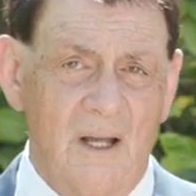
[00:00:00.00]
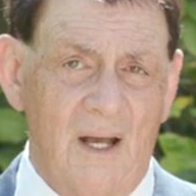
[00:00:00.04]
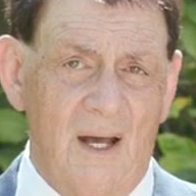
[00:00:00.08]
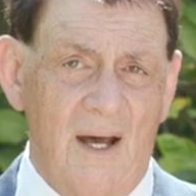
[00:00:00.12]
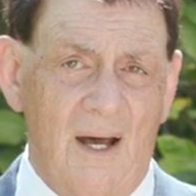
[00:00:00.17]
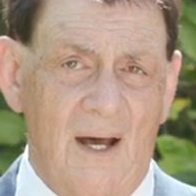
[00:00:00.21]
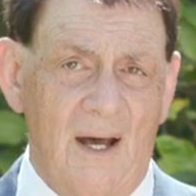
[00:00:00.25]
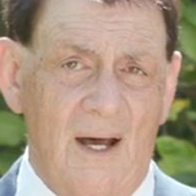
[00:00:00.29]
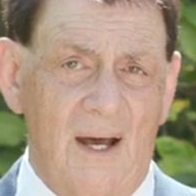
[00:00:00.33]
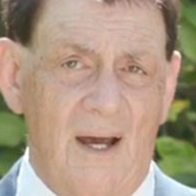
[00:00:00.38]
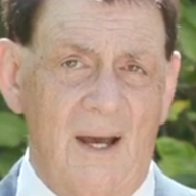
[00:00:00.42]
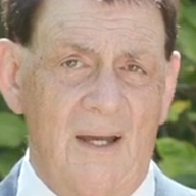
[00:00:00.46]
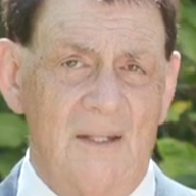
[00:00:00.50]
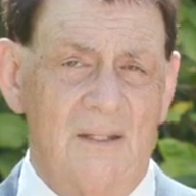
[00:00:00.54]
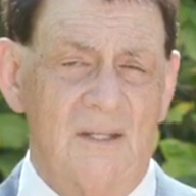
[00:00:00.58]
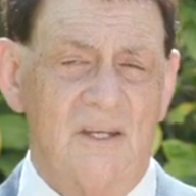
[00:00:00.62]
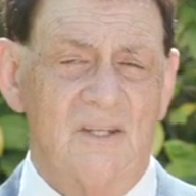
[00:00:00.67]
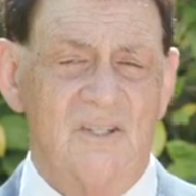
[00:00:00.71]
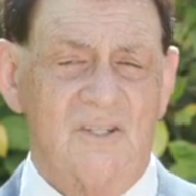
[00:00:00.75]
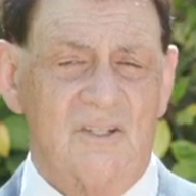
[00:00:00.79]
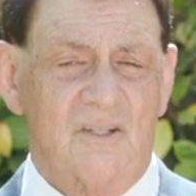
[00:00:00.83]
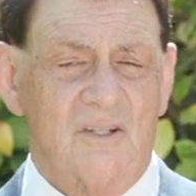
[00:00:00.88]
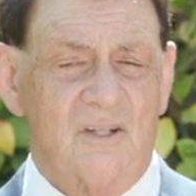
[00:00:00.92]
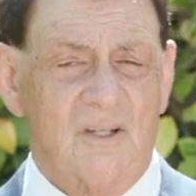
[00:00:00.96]
and
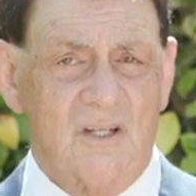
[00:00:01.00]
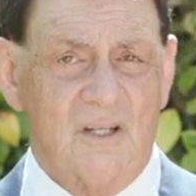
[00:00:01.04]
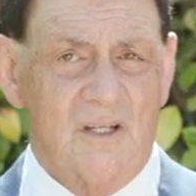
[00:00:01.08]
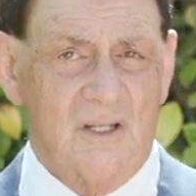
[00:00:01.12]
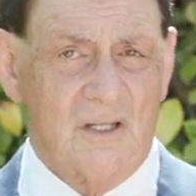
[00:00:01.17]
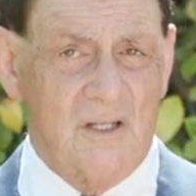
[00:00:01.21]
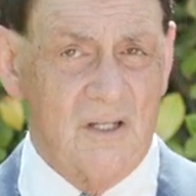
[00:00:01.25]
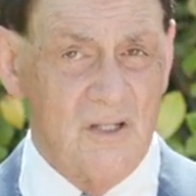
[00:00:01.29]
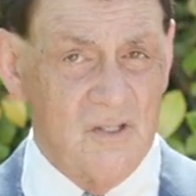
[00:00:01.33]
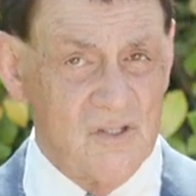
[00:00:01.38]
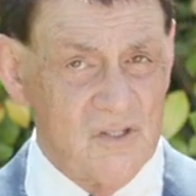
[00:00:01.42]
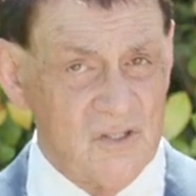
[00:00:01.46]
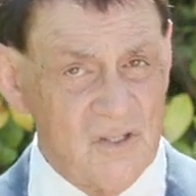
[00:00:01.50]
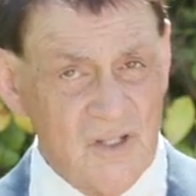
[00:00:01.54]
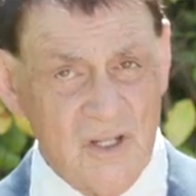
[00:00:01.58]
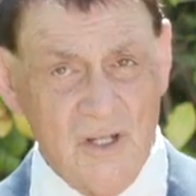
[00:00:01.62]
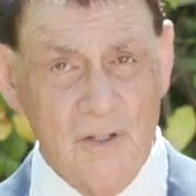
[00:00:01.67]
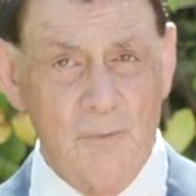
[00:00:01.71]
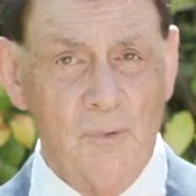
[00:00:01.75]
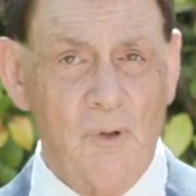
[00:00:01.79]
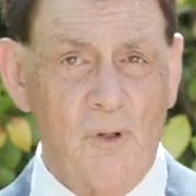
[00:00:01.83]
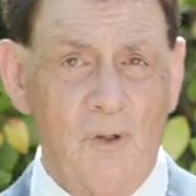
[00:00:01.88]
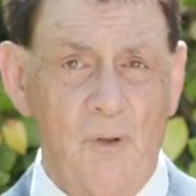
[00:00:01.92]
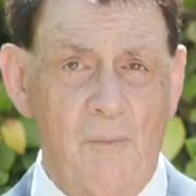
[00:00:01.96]
there's
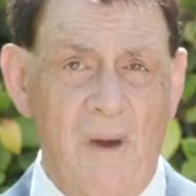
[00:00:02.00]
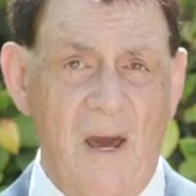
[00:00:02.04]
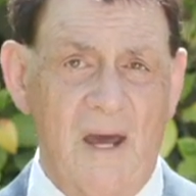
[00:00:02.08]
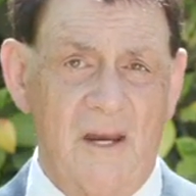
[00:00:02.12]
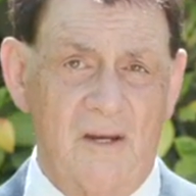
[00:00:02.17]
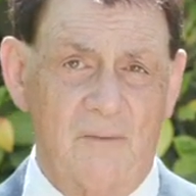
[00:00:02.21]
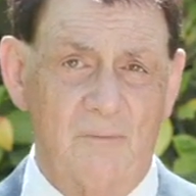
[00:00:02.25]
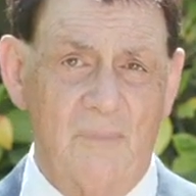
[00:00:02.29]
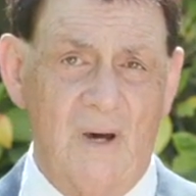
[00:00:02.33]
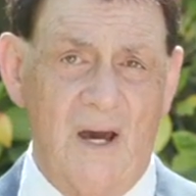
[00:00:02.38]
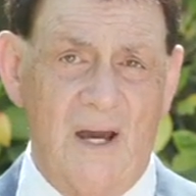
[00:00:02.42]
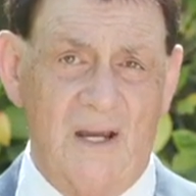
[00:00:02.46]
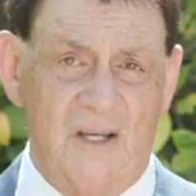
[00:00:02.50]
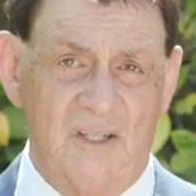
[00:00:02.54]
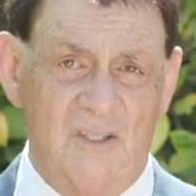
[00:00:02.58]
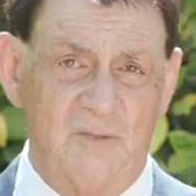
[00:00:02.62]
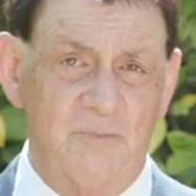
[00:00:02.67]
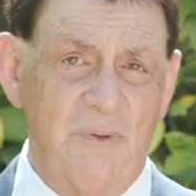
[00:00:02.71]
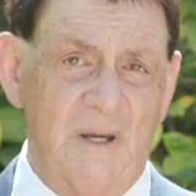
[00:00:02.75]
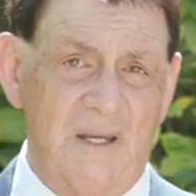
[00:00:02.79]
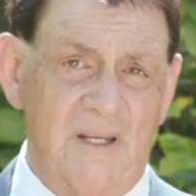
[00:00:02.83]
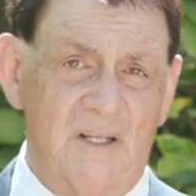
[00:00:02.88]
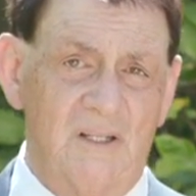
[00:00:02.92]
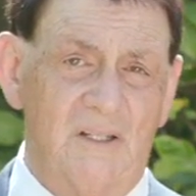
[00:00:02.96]
considerable amount of market
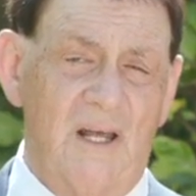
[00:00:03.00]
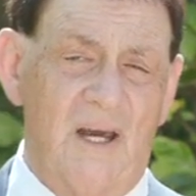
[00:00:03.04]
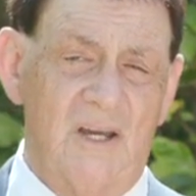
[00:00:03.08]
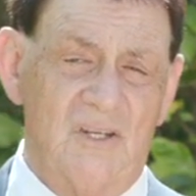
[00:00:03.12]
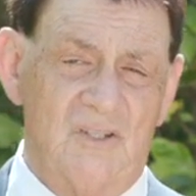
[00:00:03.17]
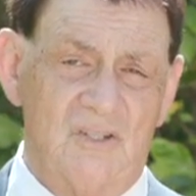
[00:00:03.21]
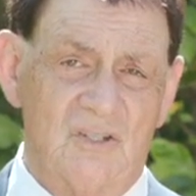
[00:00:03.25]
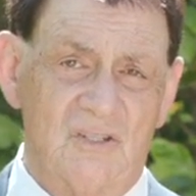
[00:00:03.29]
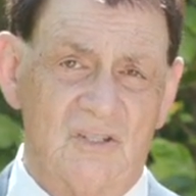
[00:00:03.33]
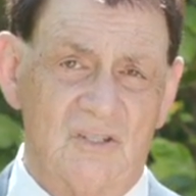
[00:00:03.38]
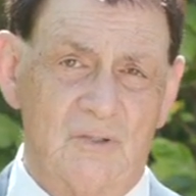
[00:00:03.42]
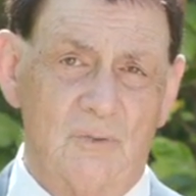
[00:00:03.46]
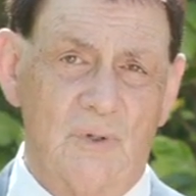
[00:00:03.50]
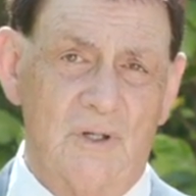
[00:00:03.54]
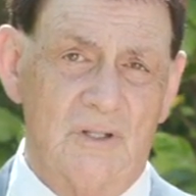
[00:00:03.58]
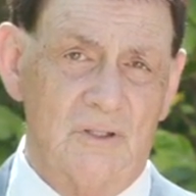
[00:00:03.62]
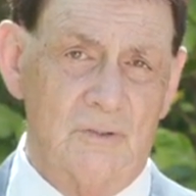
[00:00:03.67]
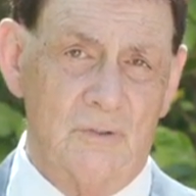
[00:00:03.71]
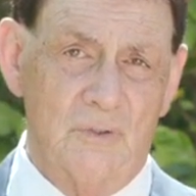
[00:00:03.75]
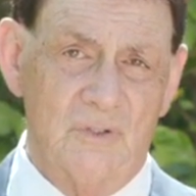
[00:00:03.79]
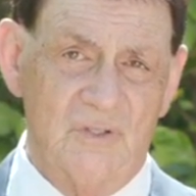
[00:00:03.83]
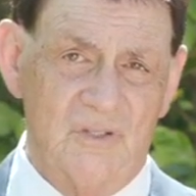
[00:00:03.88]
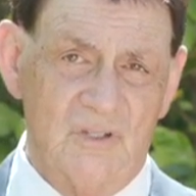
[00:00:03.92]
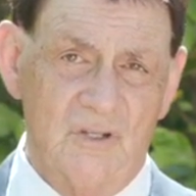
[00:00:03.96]
speculation as to whether
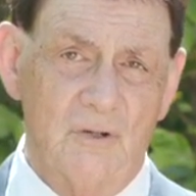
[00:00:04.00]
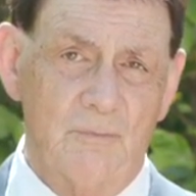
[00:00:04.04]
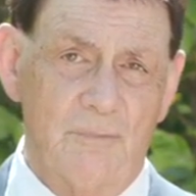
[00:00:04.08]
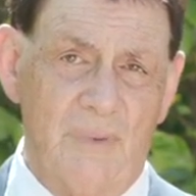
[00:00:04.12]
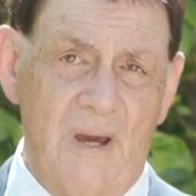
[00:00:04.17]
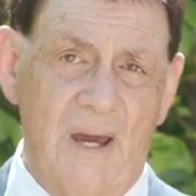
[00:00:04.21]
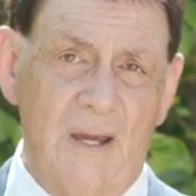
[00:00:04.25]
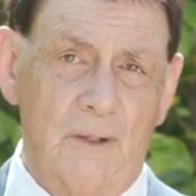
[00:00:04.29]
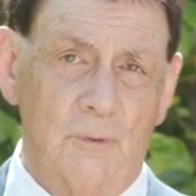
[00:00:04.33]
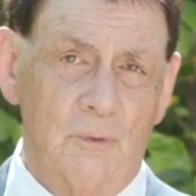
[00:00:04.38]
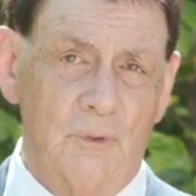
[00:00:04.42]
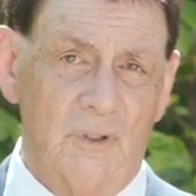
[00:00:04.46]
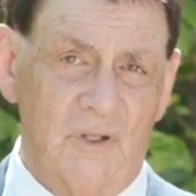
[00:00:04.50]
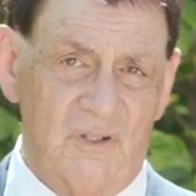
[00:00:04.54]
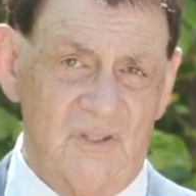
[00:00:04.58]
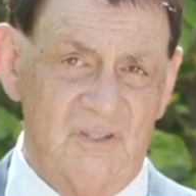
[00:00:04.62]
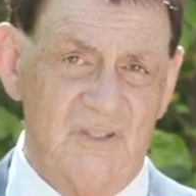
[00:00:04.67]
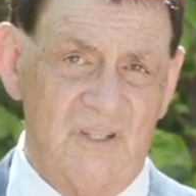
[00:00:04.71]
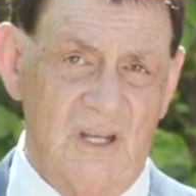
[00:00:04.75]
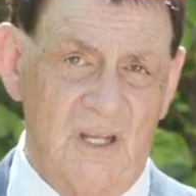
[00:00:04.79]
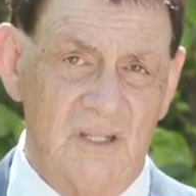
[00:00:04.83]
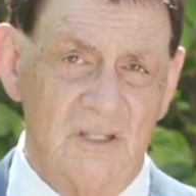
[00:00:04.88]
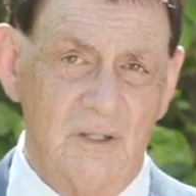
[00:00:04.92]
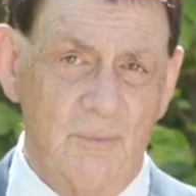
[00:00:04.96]
the Reserve Bank will
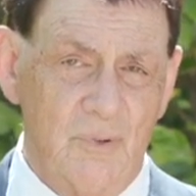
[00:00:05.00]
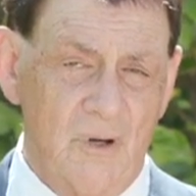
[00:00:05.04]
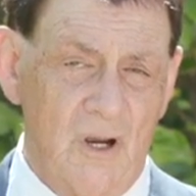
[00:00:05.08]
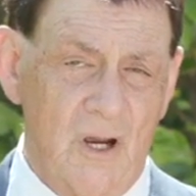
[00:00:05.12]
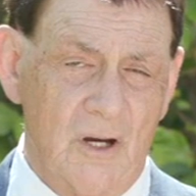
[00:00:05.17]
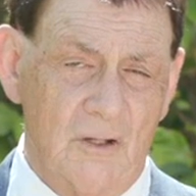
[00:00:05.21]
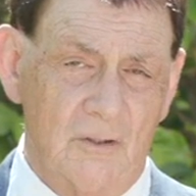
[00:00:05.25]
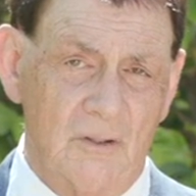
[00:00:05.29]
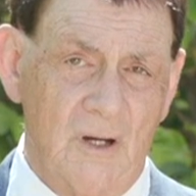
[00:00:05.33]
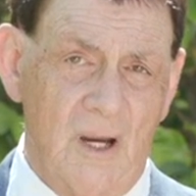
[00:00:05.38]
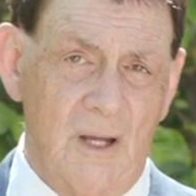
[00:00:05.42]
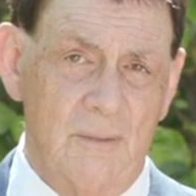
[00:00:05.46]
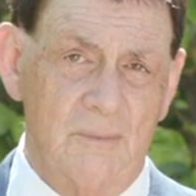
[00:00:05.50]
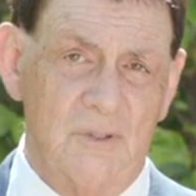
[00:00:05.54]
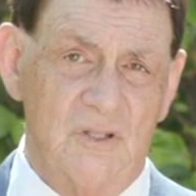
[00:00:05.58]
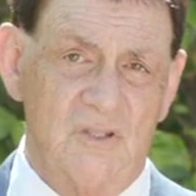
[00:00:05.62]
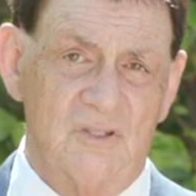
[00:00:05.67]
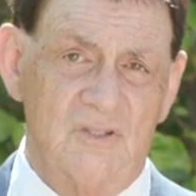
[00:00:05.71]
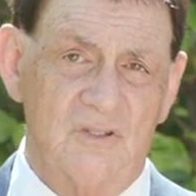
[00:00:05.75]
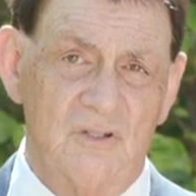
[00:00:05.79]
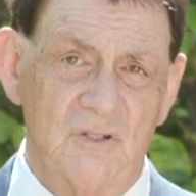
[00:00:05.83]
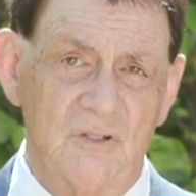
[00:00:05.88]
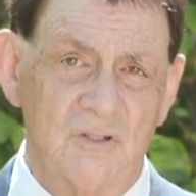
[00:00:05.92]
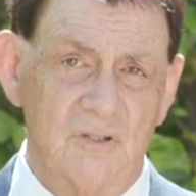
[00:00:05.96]
extend the program
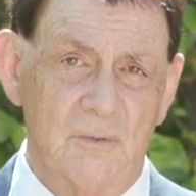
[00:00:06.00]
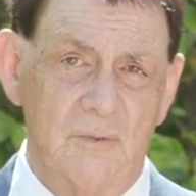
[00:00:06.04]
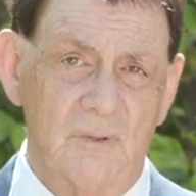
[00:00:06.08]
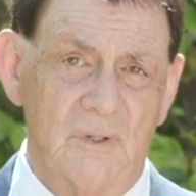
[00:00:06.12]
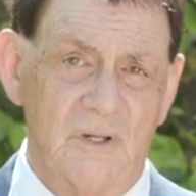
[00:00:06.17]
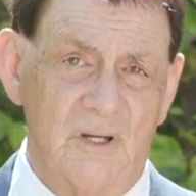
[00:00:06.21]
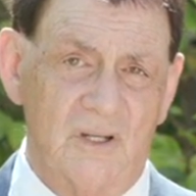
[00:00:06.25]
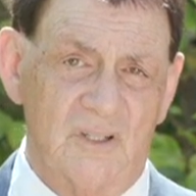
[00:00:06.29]
that's due to